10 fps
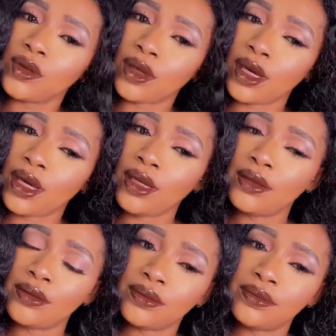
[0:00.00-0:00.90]
Okay,
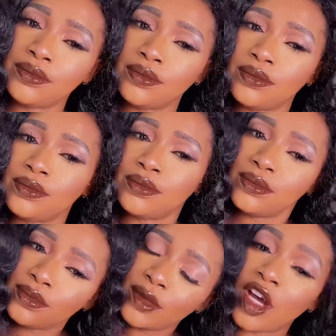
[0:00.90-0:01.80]

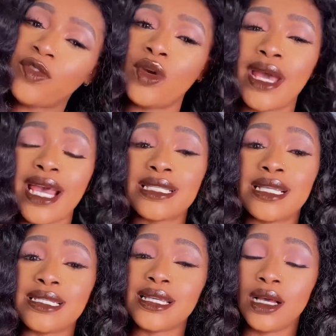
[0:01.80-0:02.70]
now if your hair is
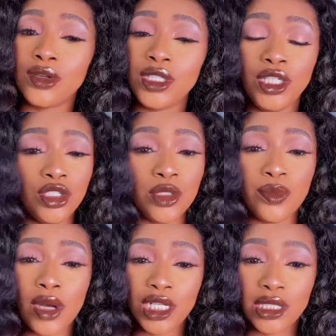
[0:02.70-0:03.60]
entangled, you need to
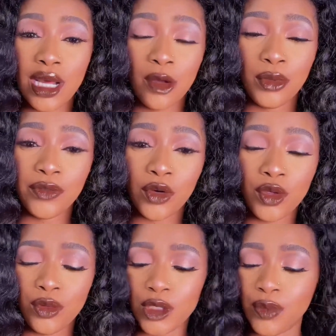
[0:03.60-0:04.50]
brush it out before
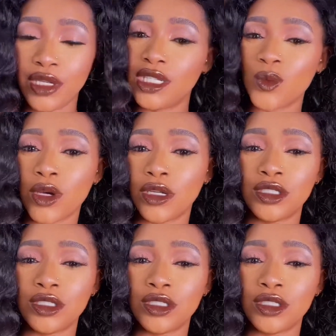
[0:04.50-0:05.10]
you spray this water,